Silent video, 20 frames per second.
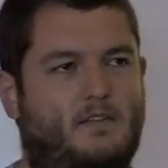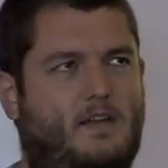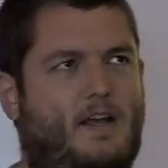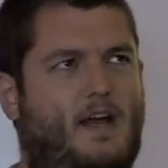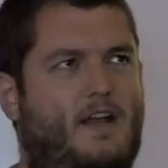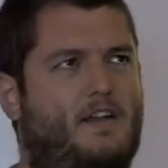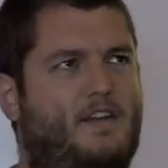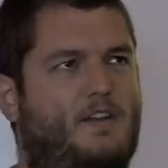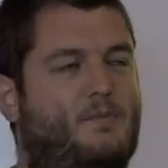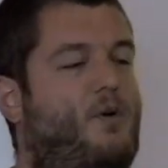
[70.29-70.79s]

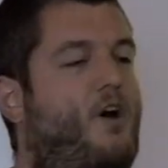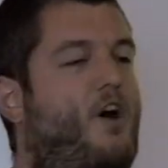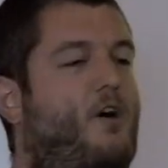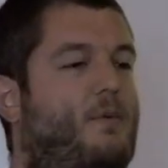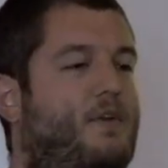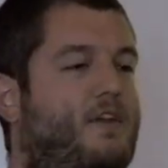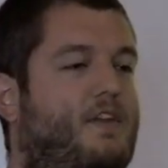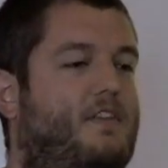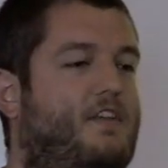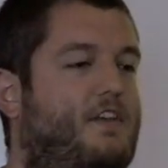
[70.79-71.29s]
kind of
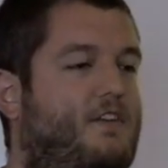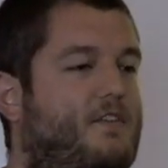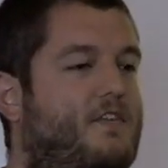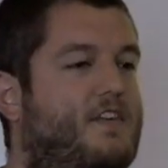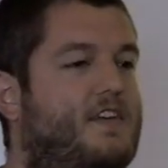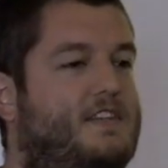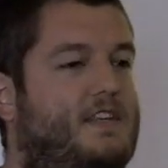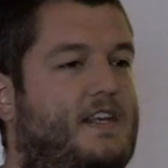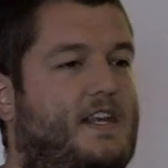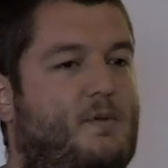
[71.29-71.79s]
department at the
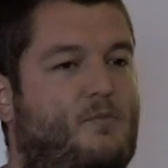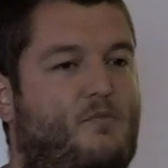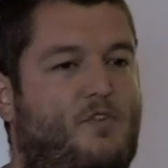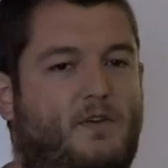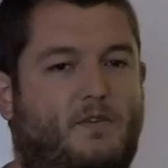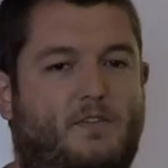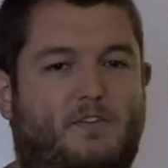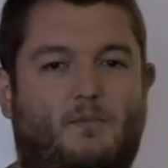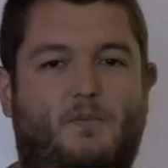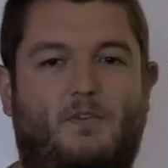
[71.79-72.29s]
University of
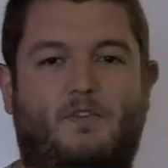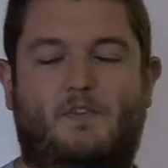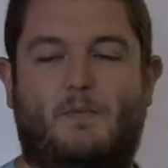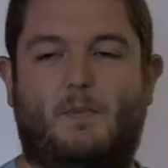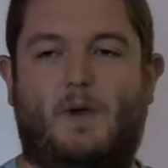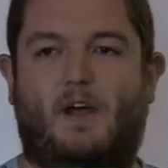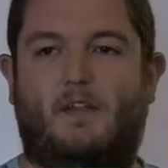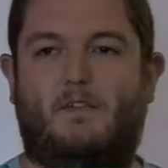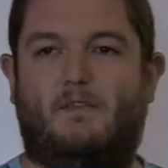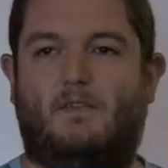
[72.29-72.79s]
Limerick, some of you
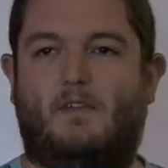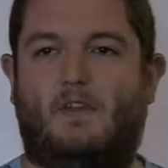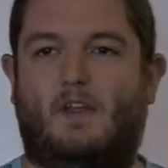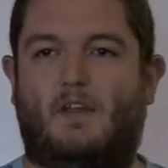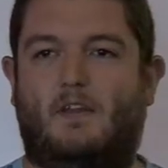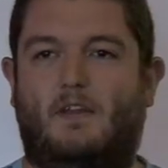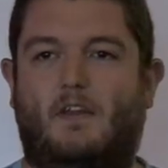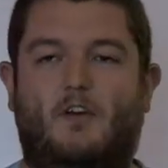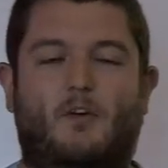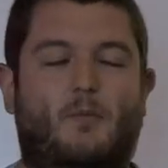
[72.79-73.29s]
might
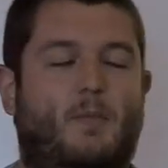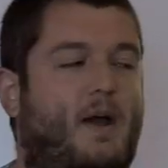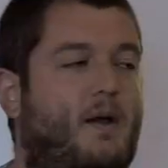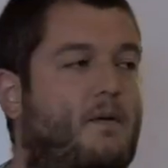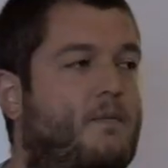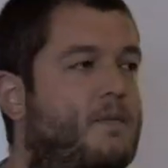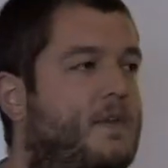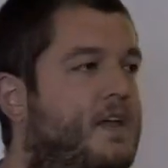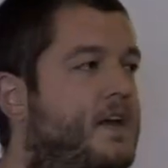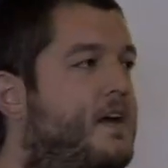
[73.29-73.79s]
uh, know about.